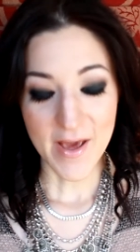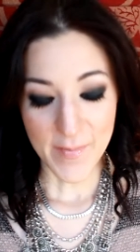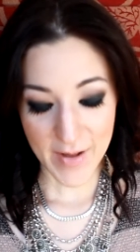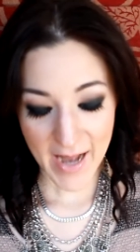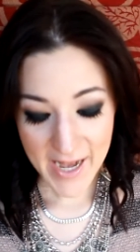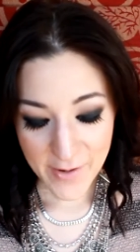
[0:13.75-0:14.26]

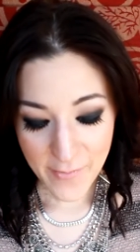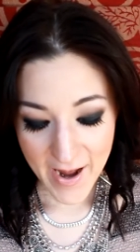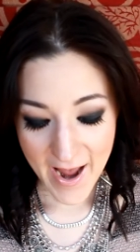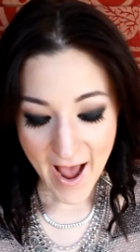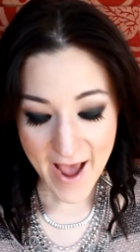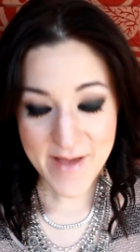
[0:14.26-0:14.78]
But
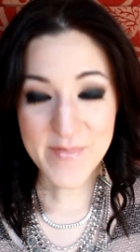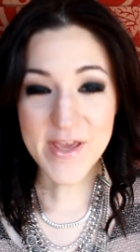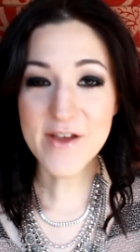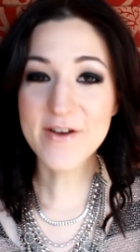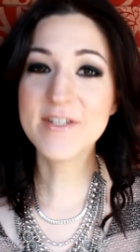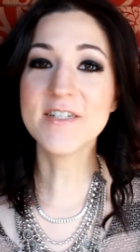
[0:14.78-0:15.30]
anyway, I am
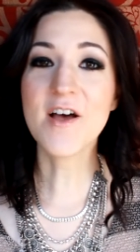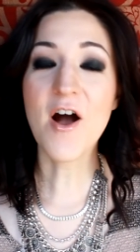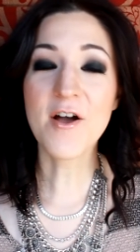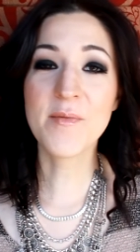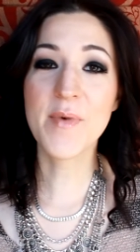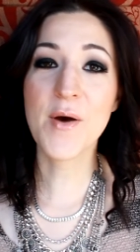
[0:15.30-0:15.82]
here to
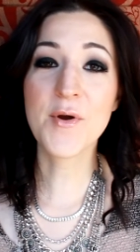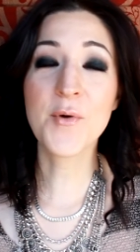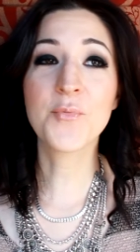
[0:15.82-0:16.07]
talk about